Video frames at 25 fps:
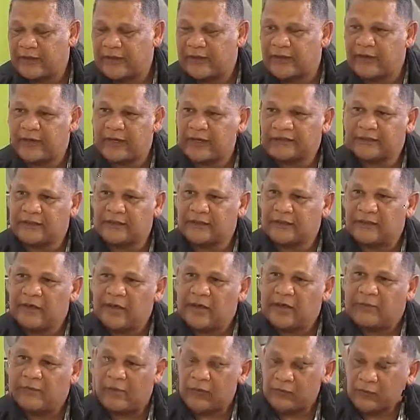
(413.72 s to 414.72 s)
direction,
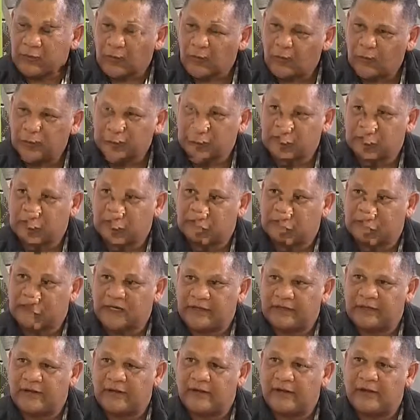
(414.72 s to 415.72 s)
but also
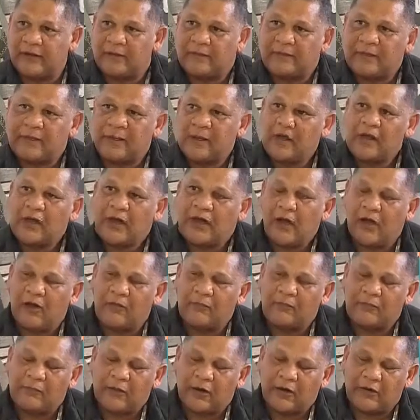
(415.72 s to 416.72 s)
generally,
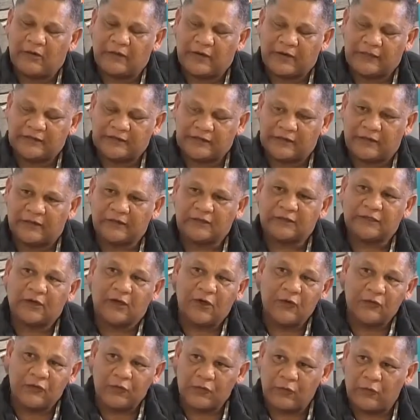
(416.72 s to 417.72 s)
our results
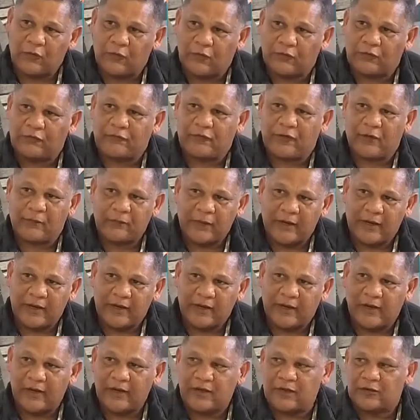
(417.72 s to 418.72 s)
overall from grade
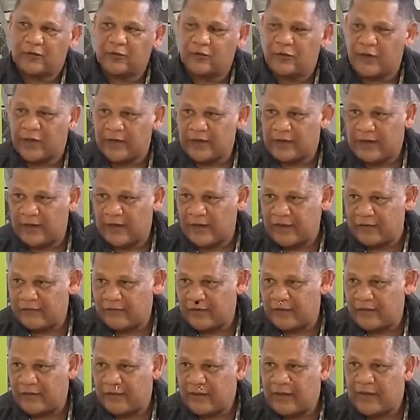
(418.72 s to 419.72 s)
8 to grade
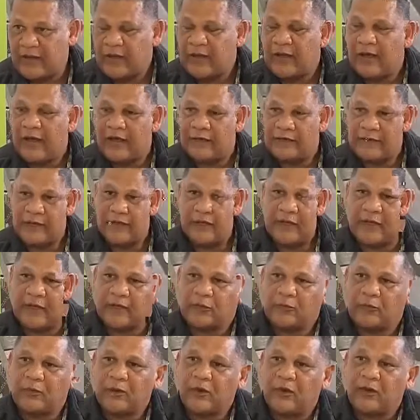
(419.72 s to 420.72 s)
11, I think that
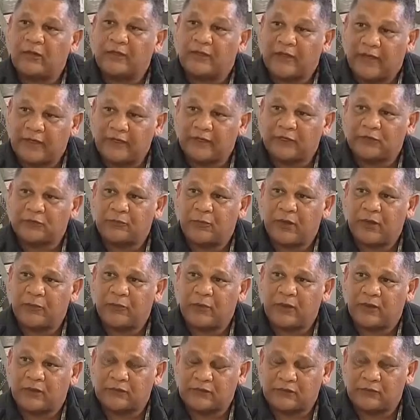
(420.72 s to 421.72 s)
that is where
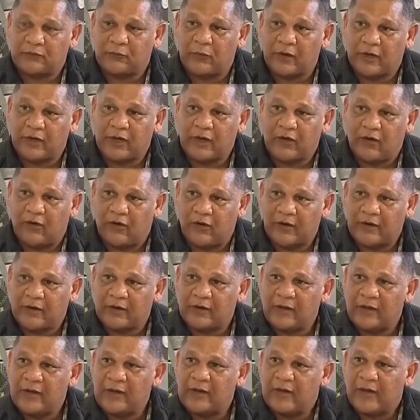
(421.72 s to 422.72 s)
we are still working hard in.
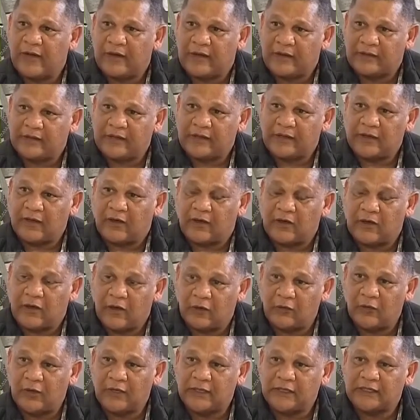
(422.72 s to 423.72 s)
And I think our
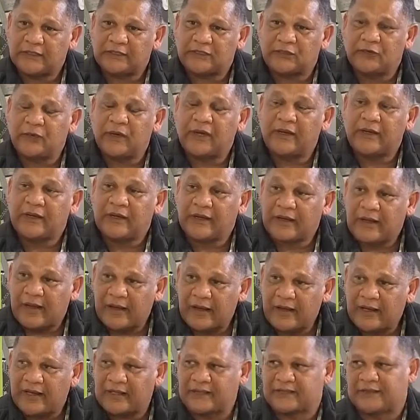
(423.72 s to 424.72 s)
goal is to
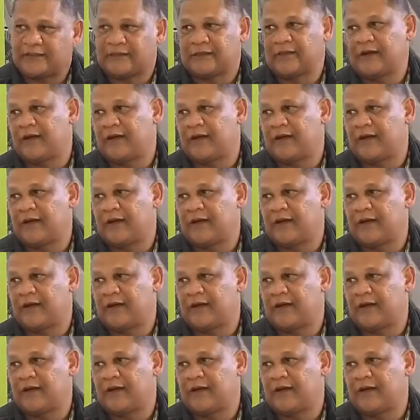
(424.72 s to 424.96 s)
increase